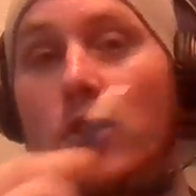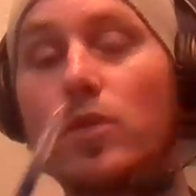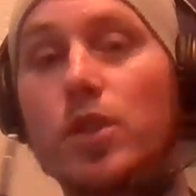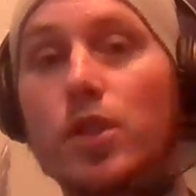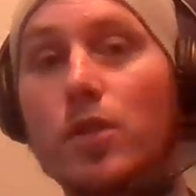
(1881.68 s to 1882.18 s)

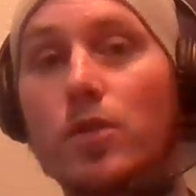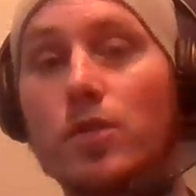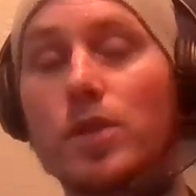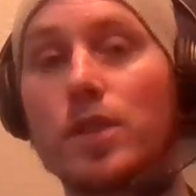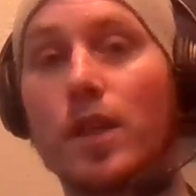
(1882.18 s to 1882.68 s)
you
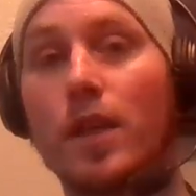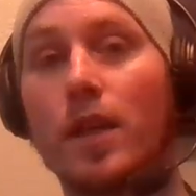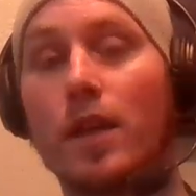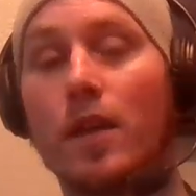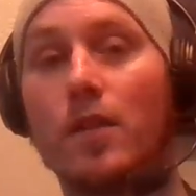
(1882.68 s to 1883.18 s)
choose
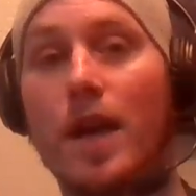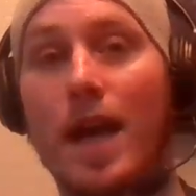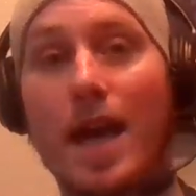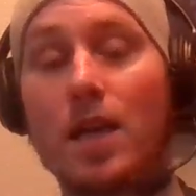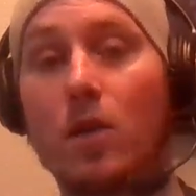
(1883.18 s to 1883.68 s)

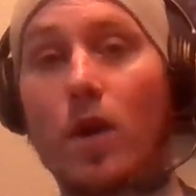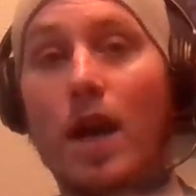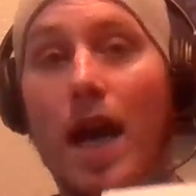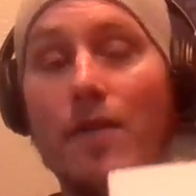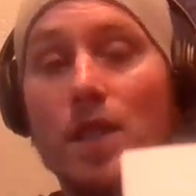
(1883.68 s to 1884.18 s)
that, hey, you know
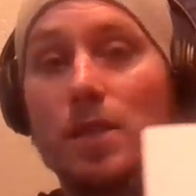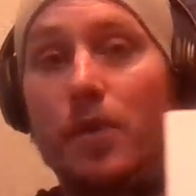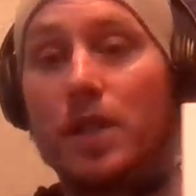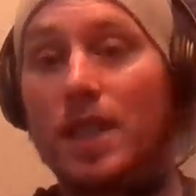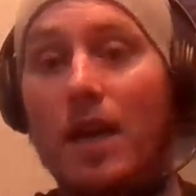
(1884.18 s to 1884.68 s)
what? I've
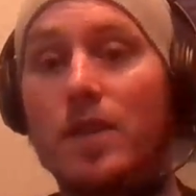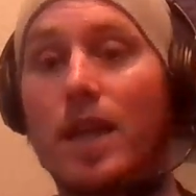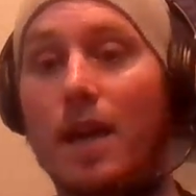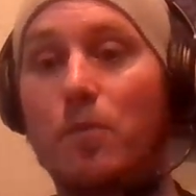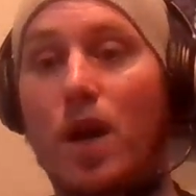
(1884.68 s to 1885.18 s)
experienced
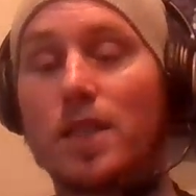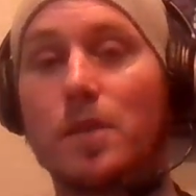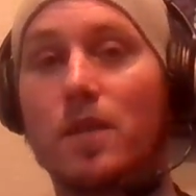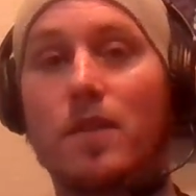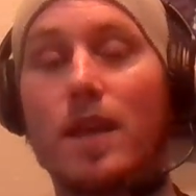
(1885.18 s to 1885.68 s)
everything I
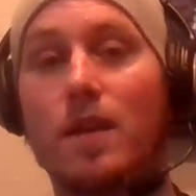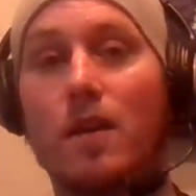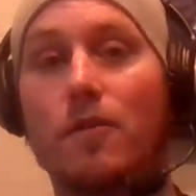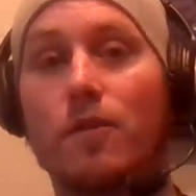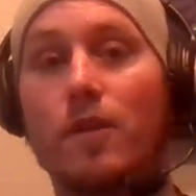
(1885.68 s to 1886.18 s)
possibly can think
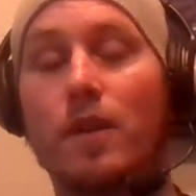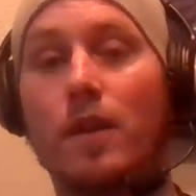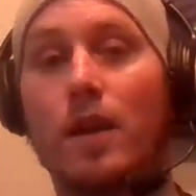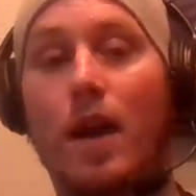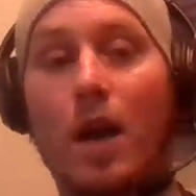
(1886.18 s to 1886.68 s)
of.
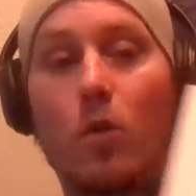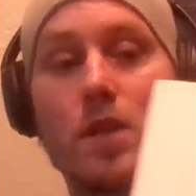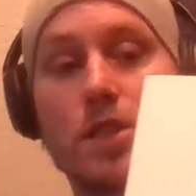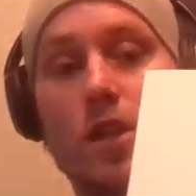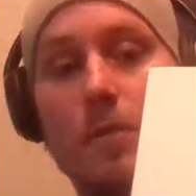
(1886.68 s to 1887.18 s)
I
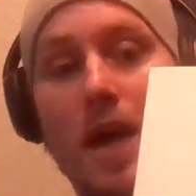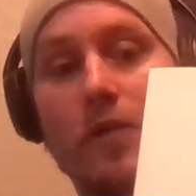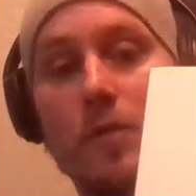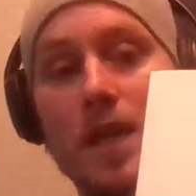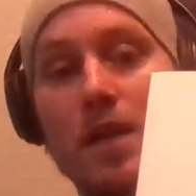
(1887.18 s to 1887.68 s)
want to start
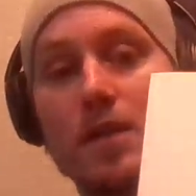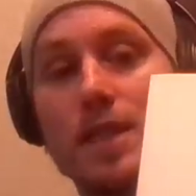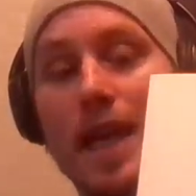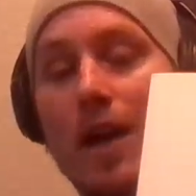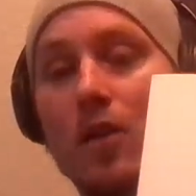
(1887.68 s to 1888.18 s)
back from here and
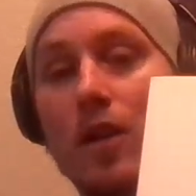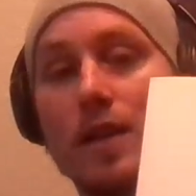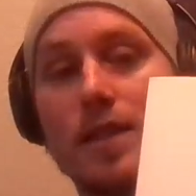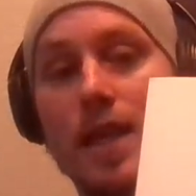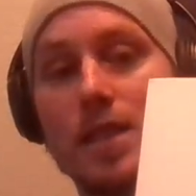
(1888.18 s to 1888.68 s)
see how long
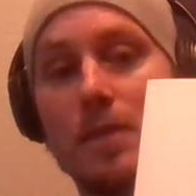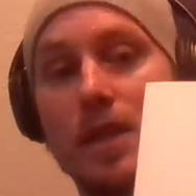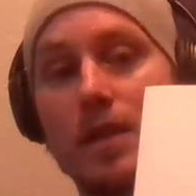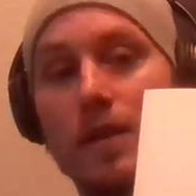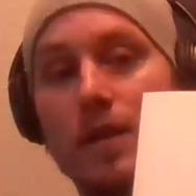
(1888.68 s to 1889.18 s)
it takes
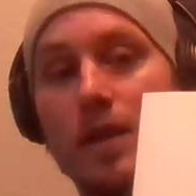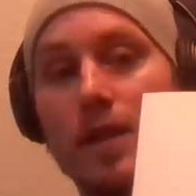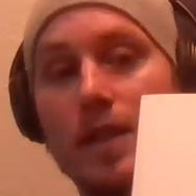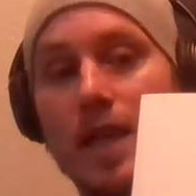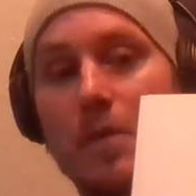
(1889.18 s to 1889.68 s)
me
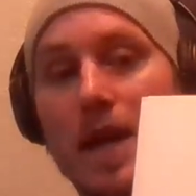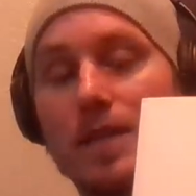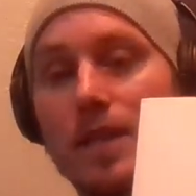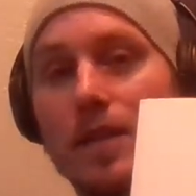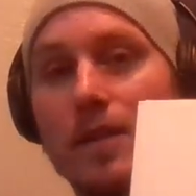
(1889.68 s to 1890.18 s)
to get back
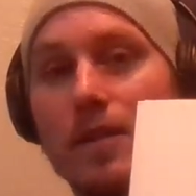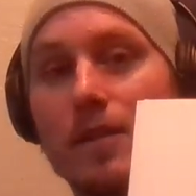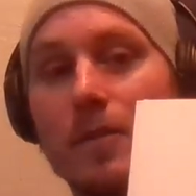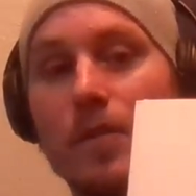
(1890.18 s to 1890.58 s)
to here.